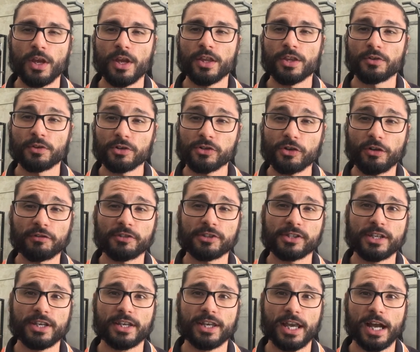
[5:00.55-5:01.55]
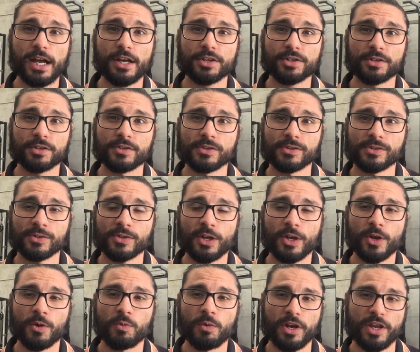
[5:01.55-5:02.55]
There is obviously occasions
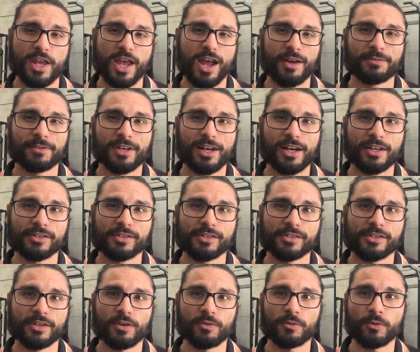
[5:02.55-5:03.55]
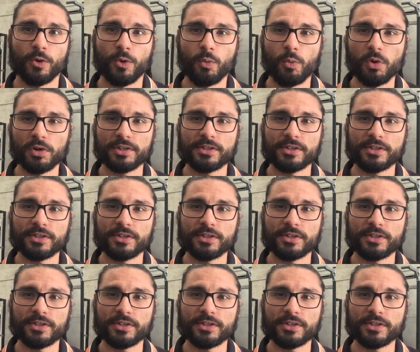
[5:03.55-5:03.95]
where you have to ask yourself, what